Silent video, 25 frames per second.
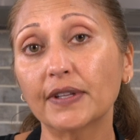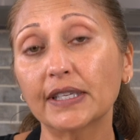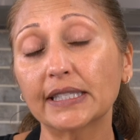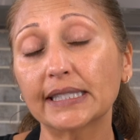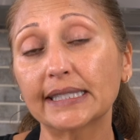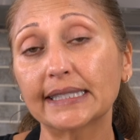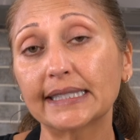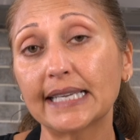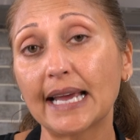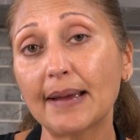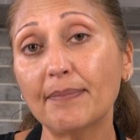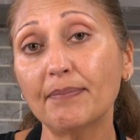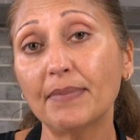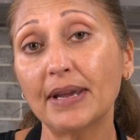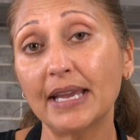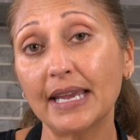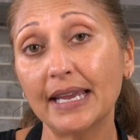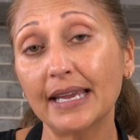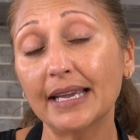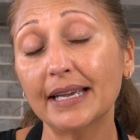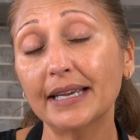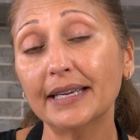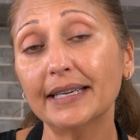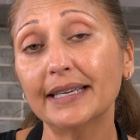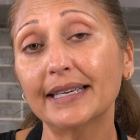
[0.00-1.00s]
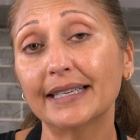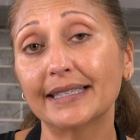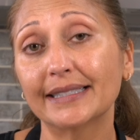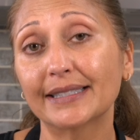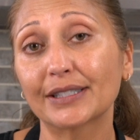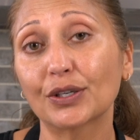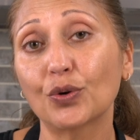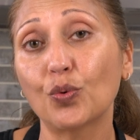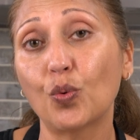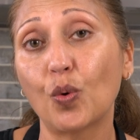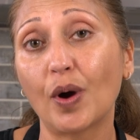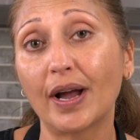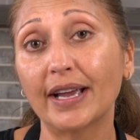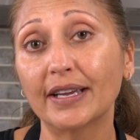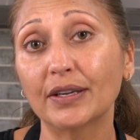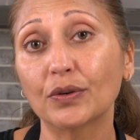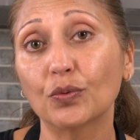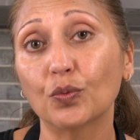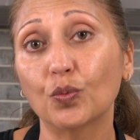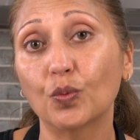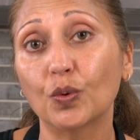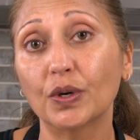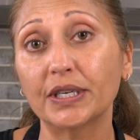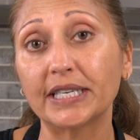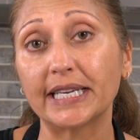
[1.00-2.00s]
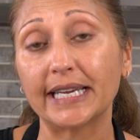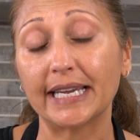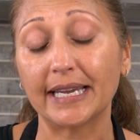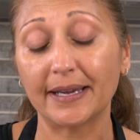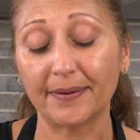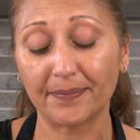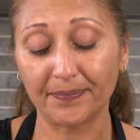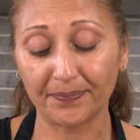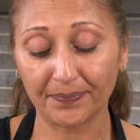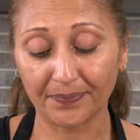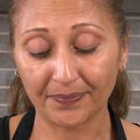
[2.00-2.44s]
the stem here is quite woody.